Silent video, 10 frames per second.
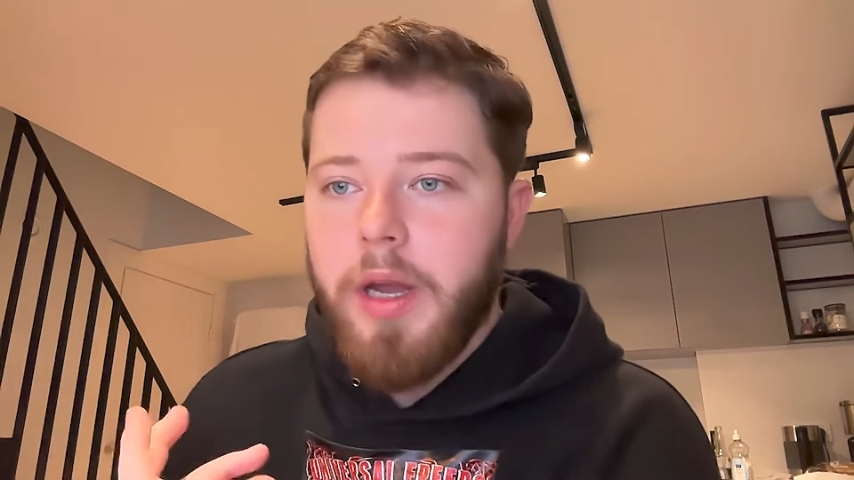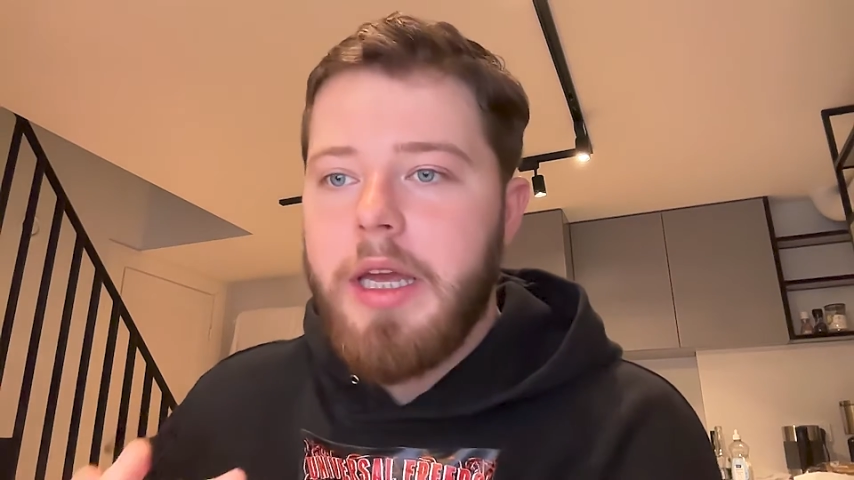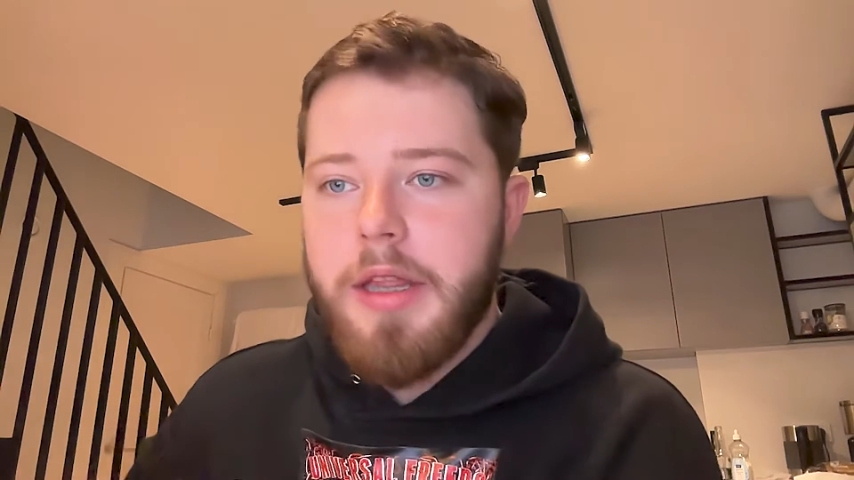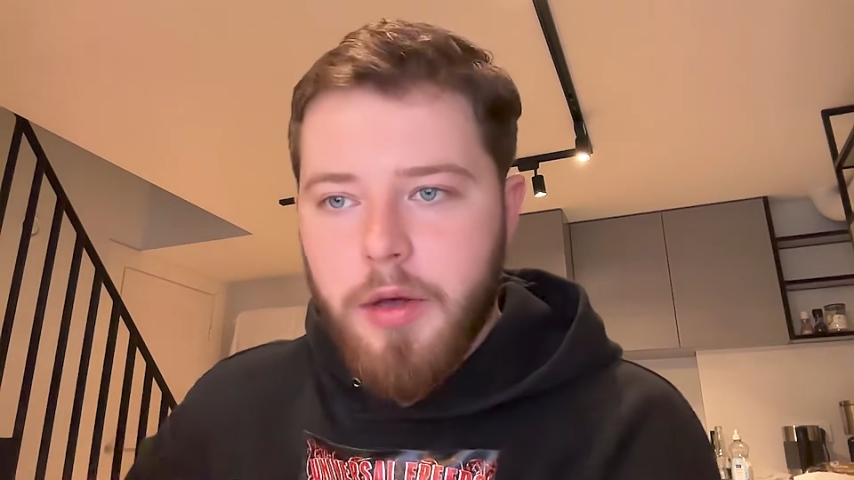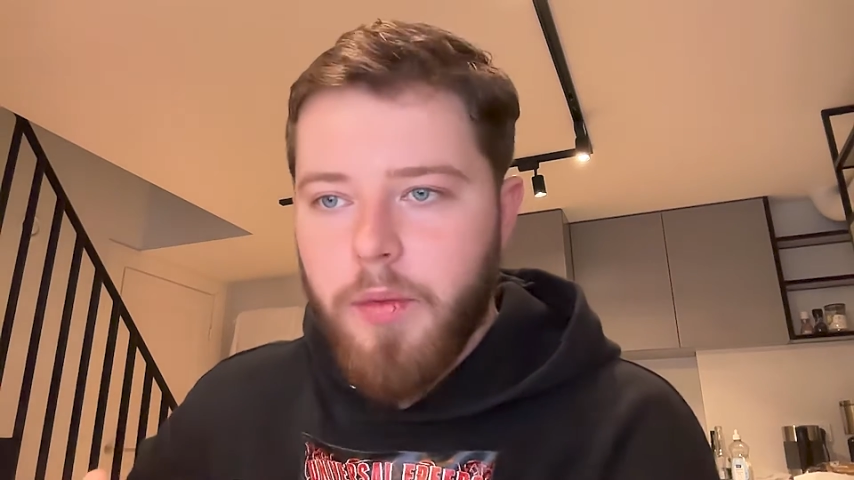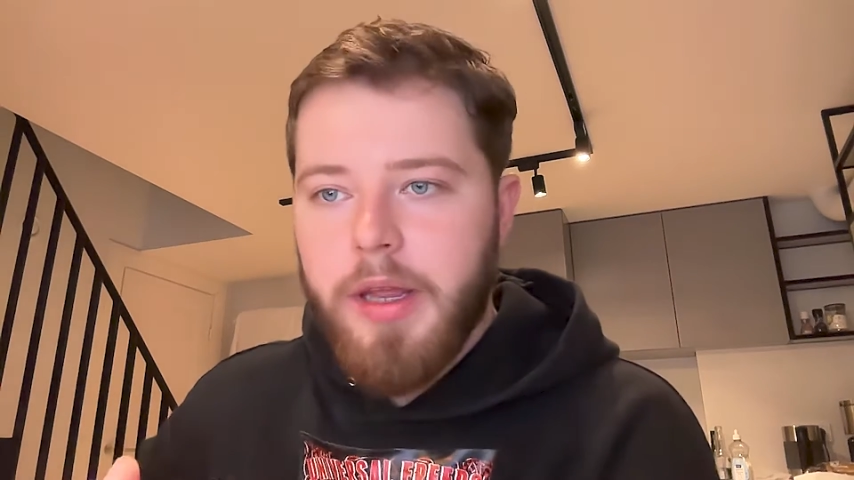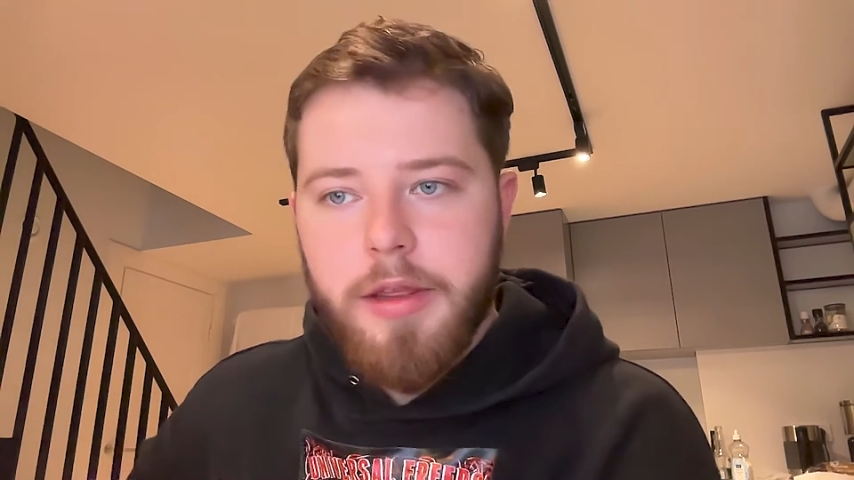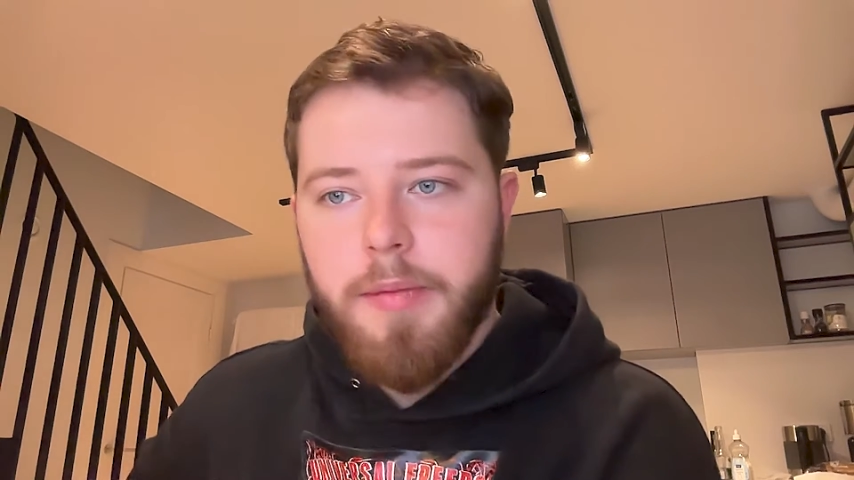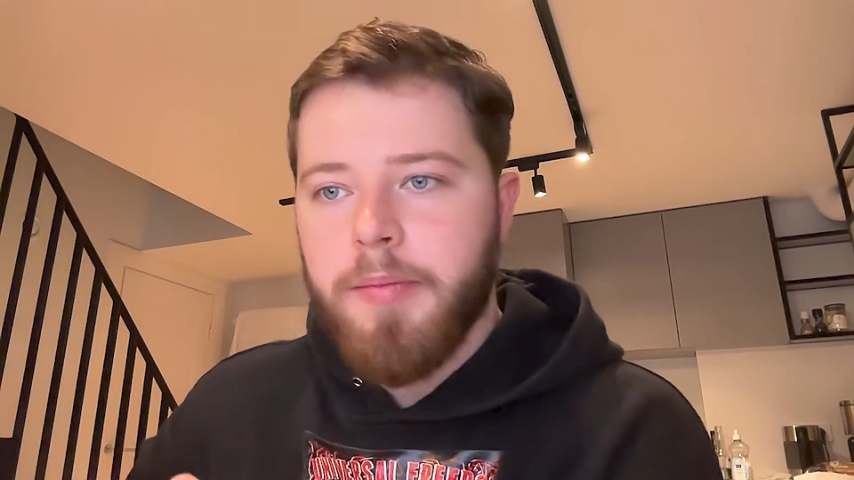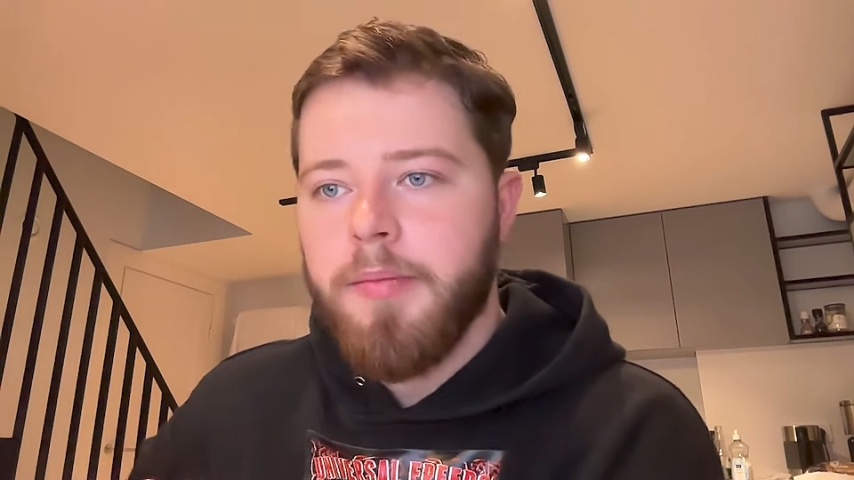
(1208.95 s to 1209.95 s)
ETH or
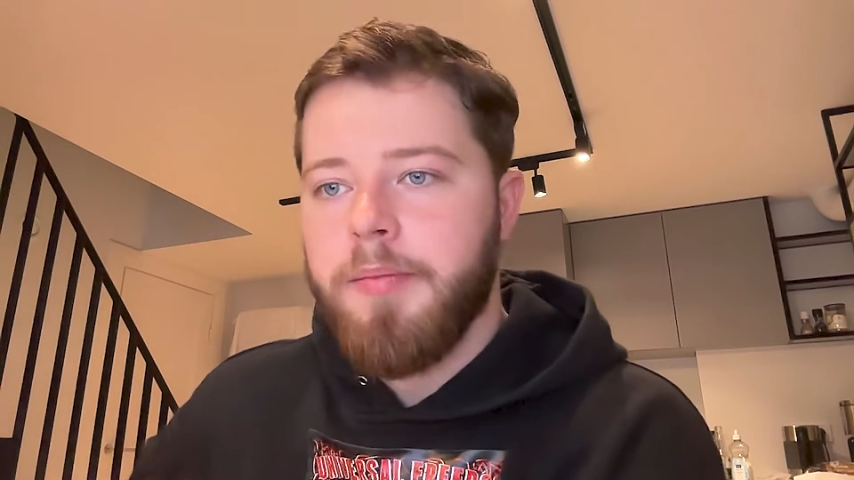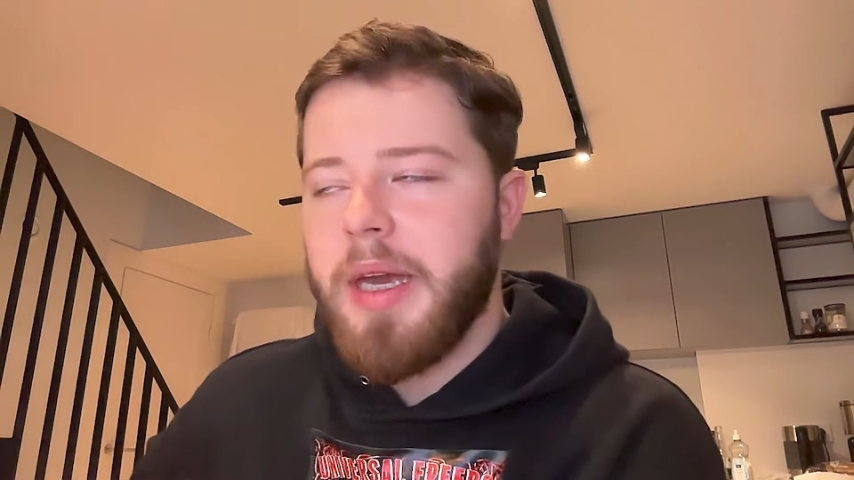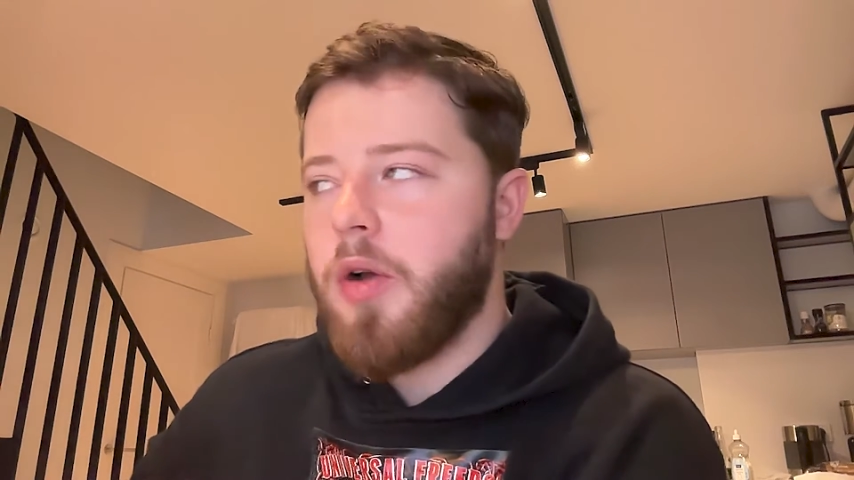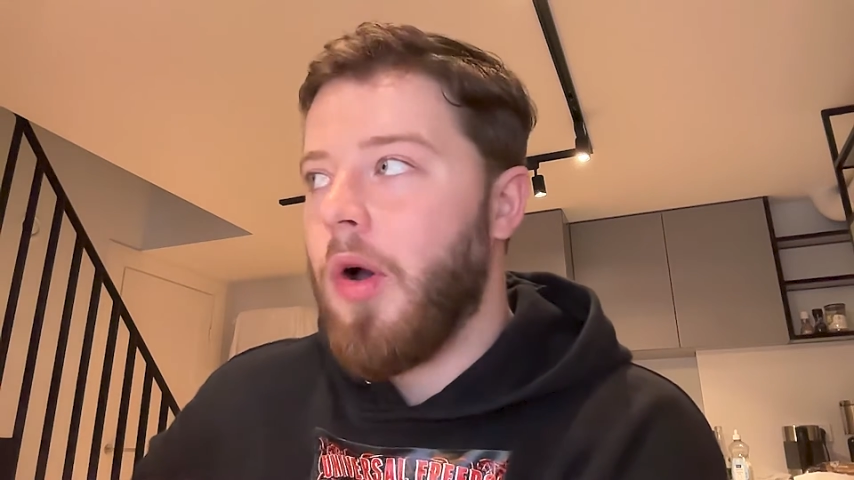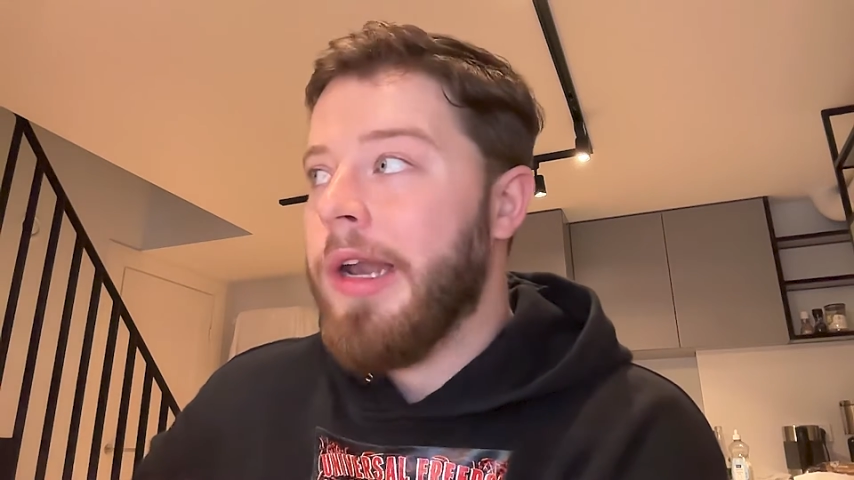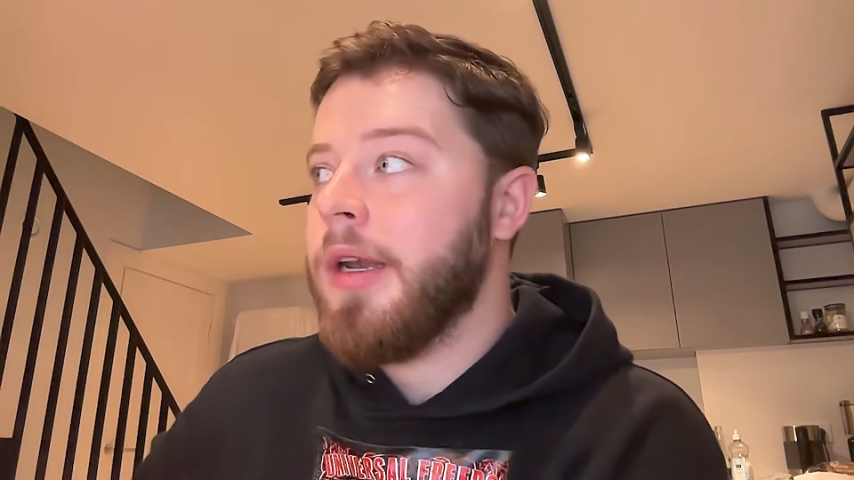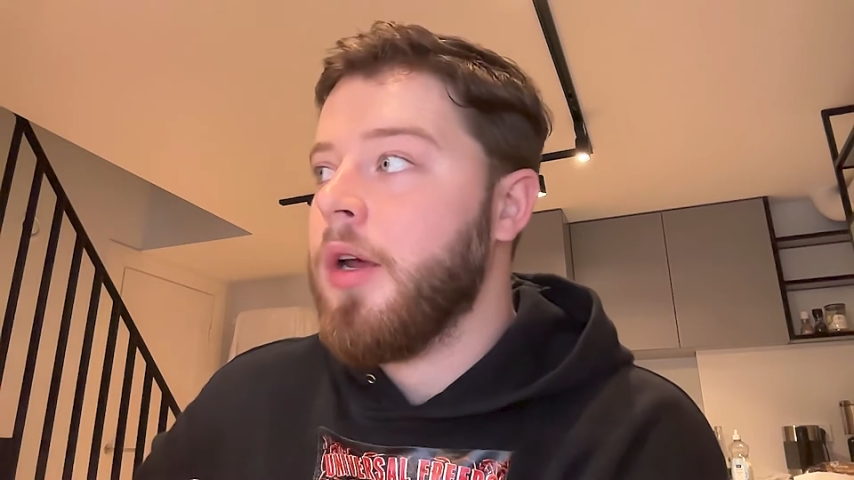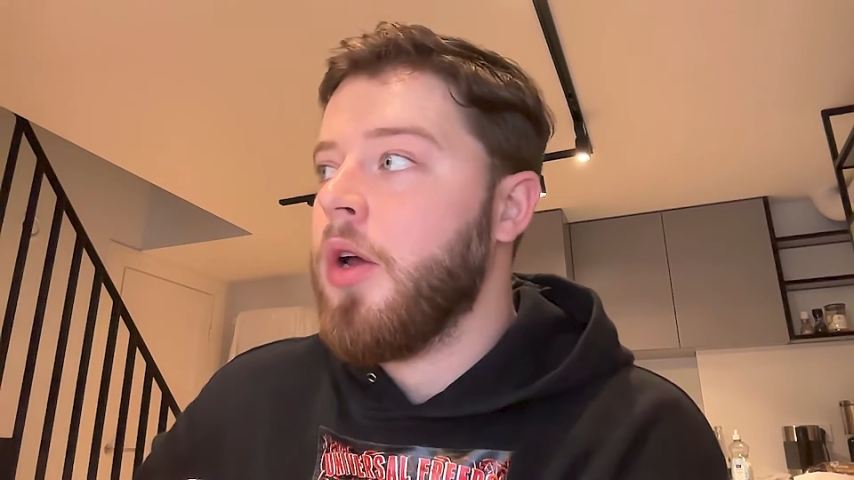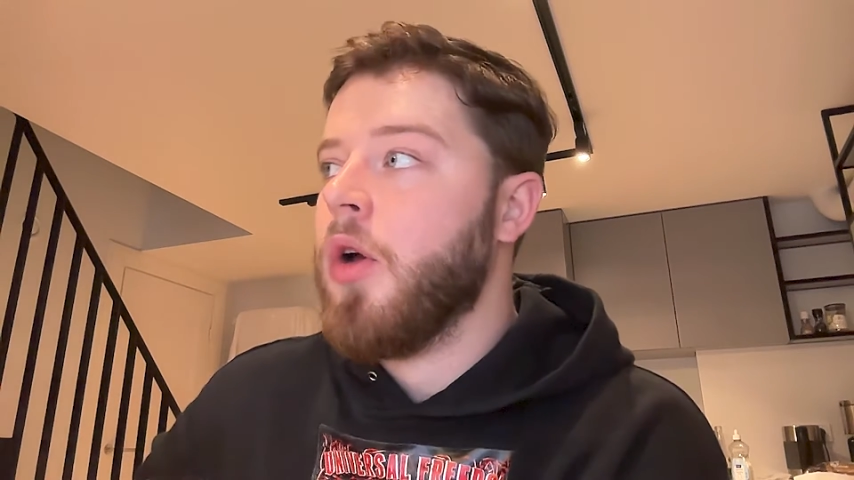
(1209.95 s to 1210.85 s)
with Bitcoin